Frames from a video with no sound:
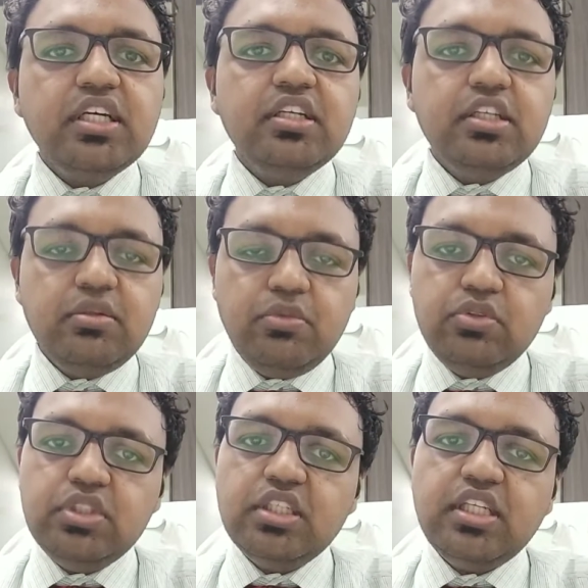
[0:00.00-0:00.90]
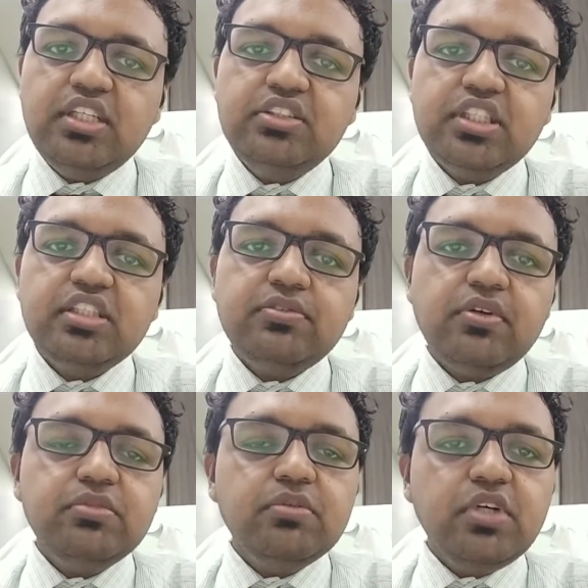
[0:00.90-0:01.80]
can remove the dentures
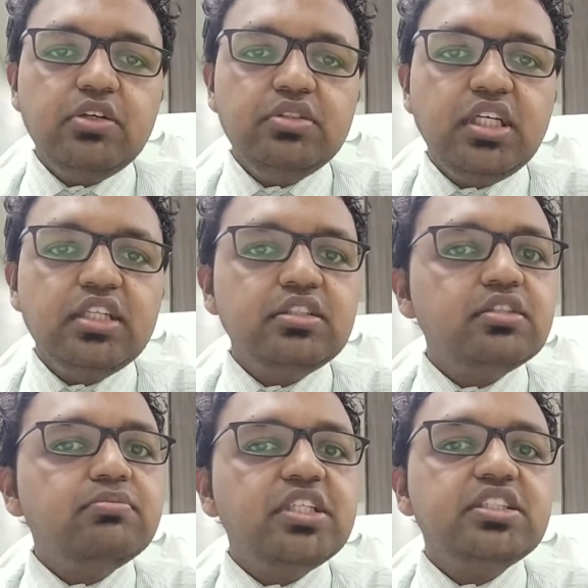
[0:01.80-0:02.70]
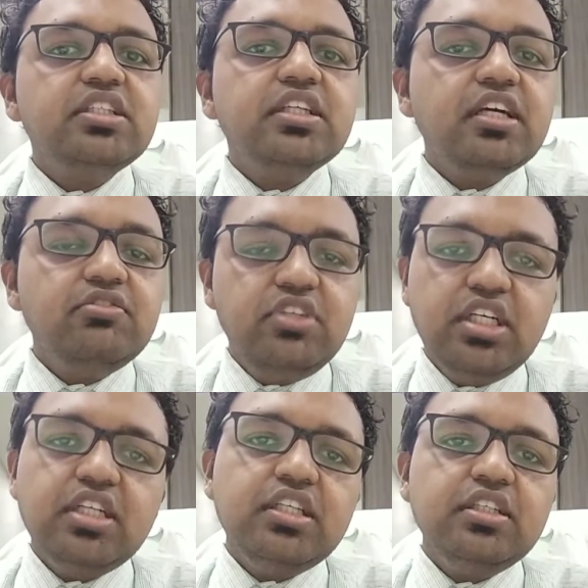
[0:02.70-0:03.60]
from the mouth and patient can
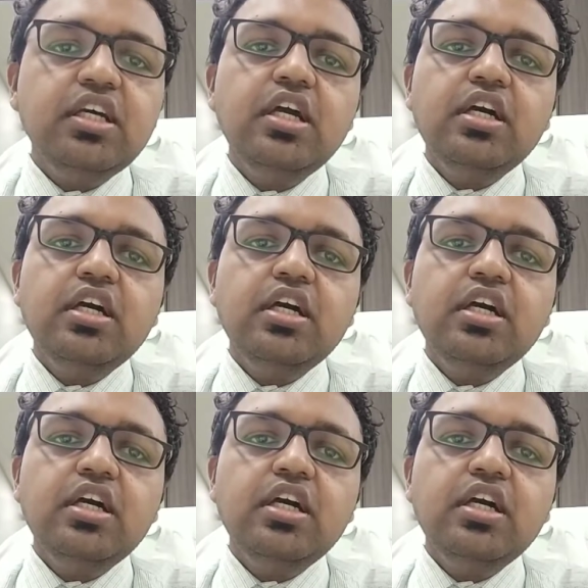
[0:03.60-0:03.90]
wear it,